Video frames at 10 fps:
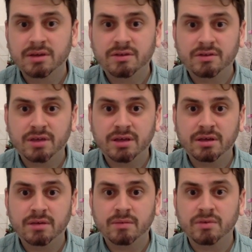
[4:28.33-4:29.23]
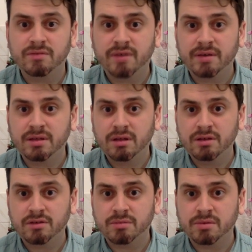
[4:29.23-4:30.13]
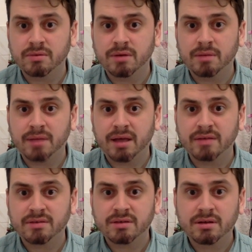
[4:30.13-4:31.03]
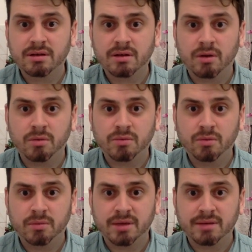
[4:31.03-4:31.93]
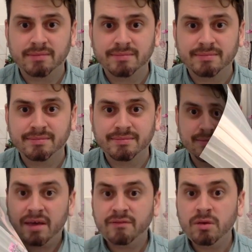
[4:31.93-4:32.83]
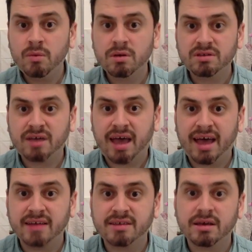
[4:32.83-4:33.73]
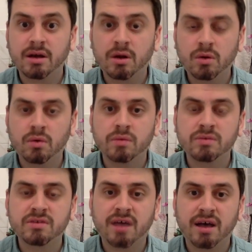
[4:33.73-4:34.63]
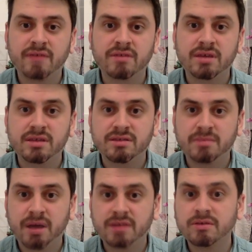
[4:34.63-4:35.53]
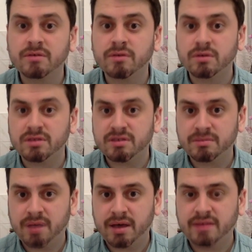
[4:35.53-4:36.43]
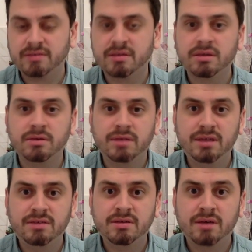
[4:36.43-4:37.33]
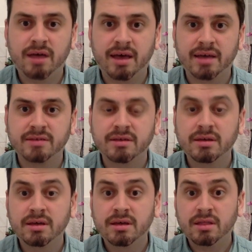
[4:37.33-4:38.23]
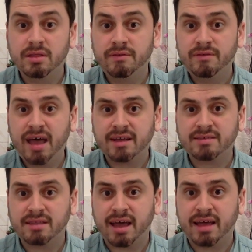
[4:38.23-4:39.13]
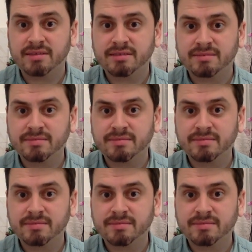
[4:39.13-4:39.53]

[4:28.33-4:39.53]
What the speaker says: she was very knowledgeable about global warming. If you want to add a clause after in spite of or despite, you need to add the fact that.